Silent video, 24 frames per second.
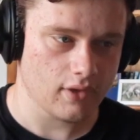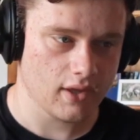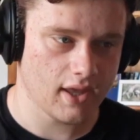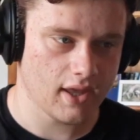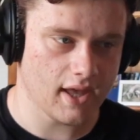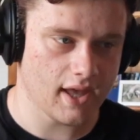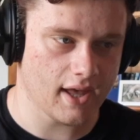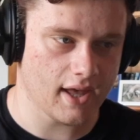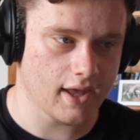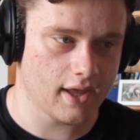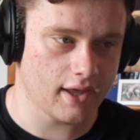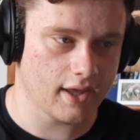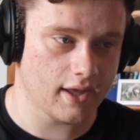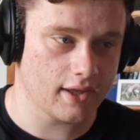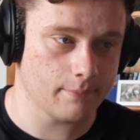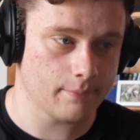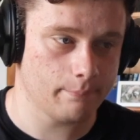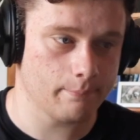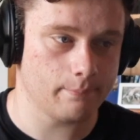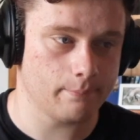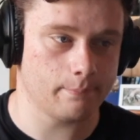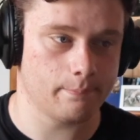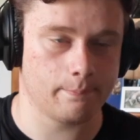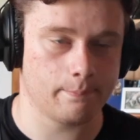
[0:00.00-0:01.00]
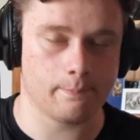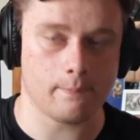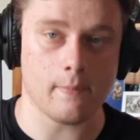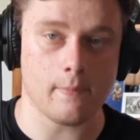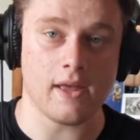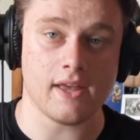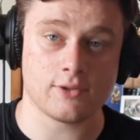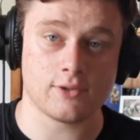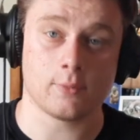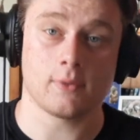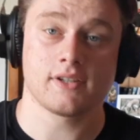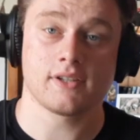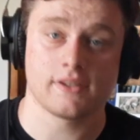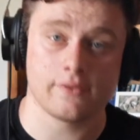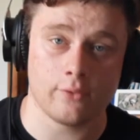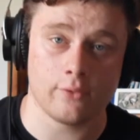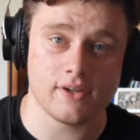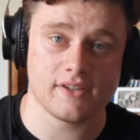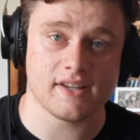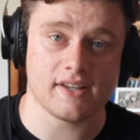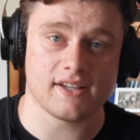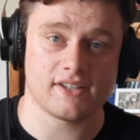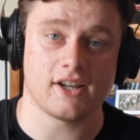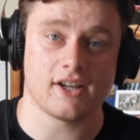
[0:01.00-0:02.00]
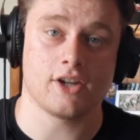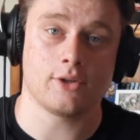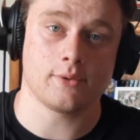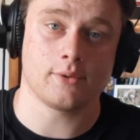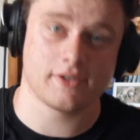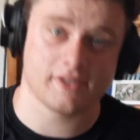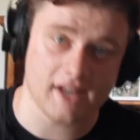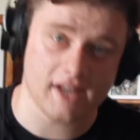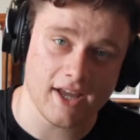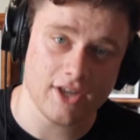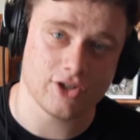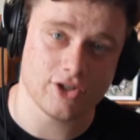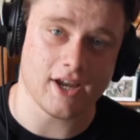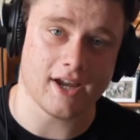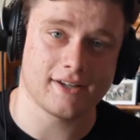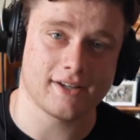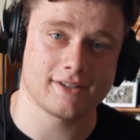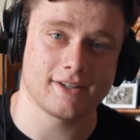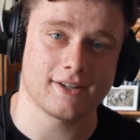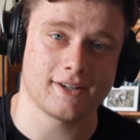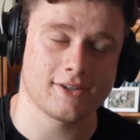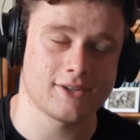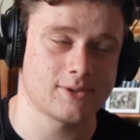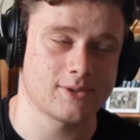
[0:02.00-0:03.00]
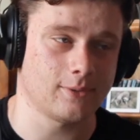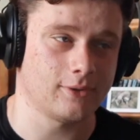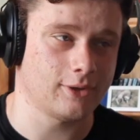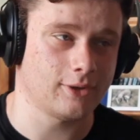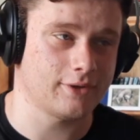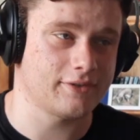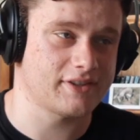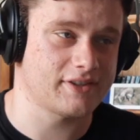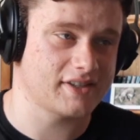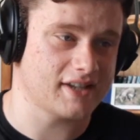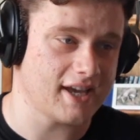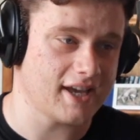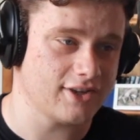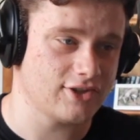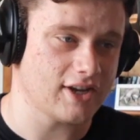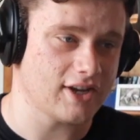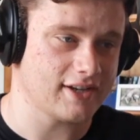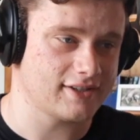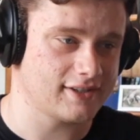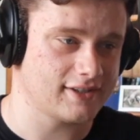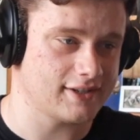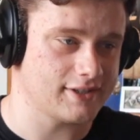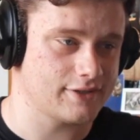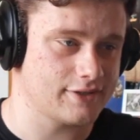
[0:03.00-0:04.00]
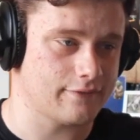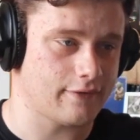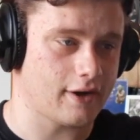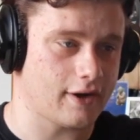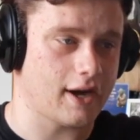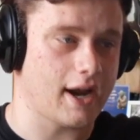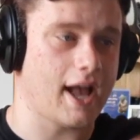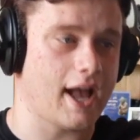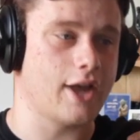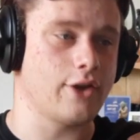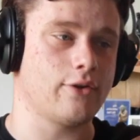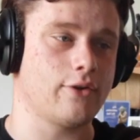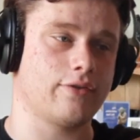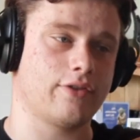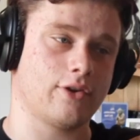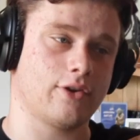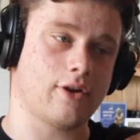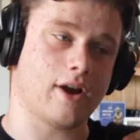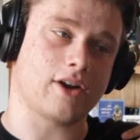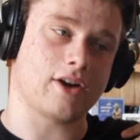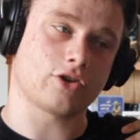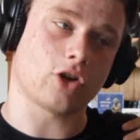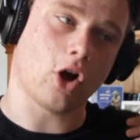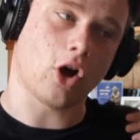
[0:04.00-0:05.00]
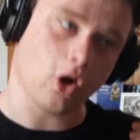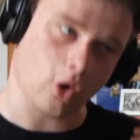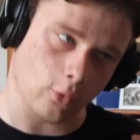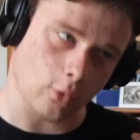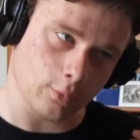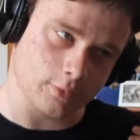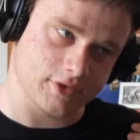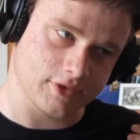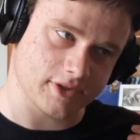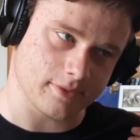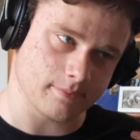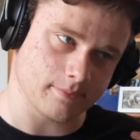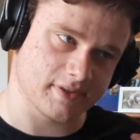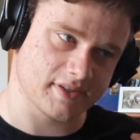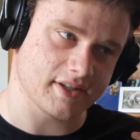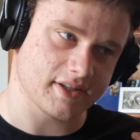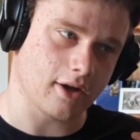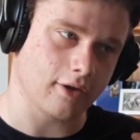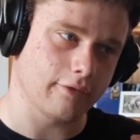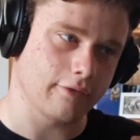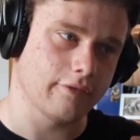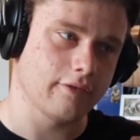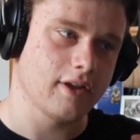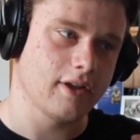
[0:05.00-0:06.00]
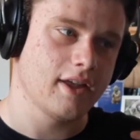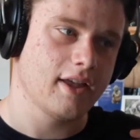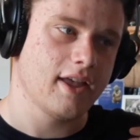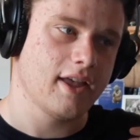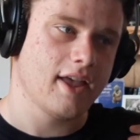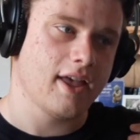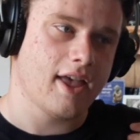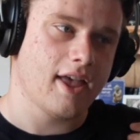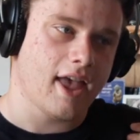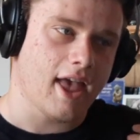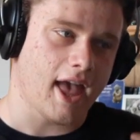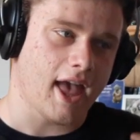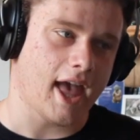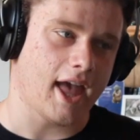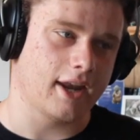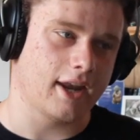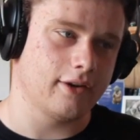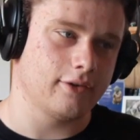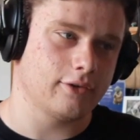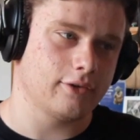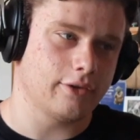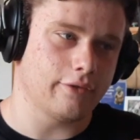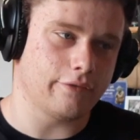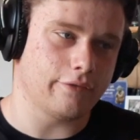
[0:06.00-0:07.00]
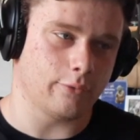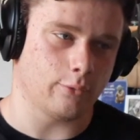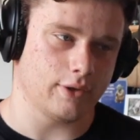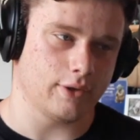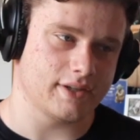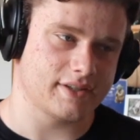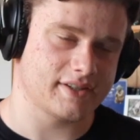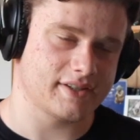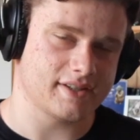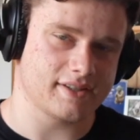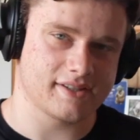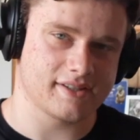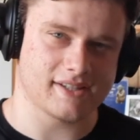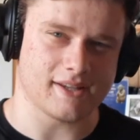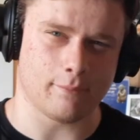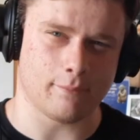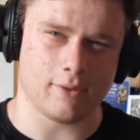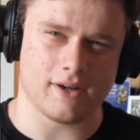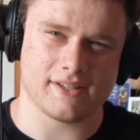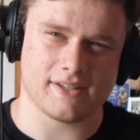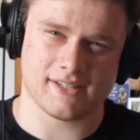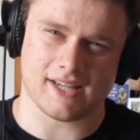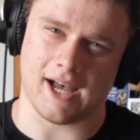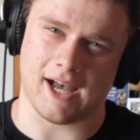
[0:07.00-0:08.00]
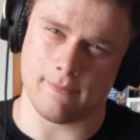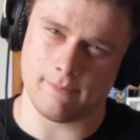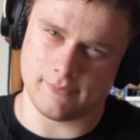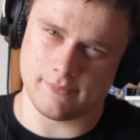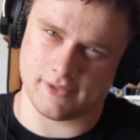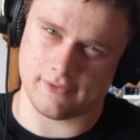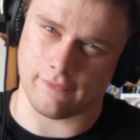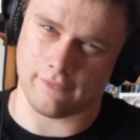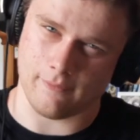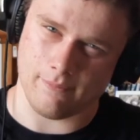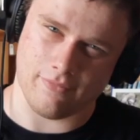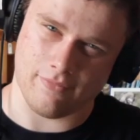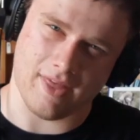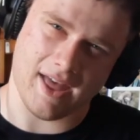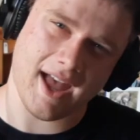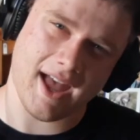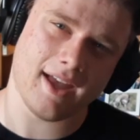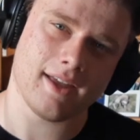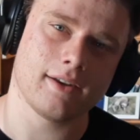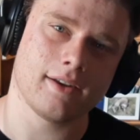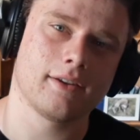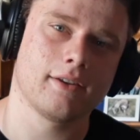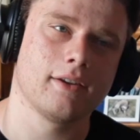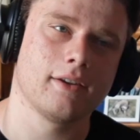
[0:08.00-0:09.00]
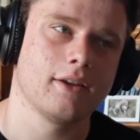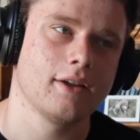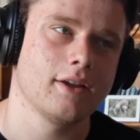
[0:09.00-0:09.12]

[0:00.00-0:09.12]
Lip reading: as well as the voice acting, I do stage acting. So a lot of stage acting is figuring out how the character holds themselves, and the voice in some ways comes from that.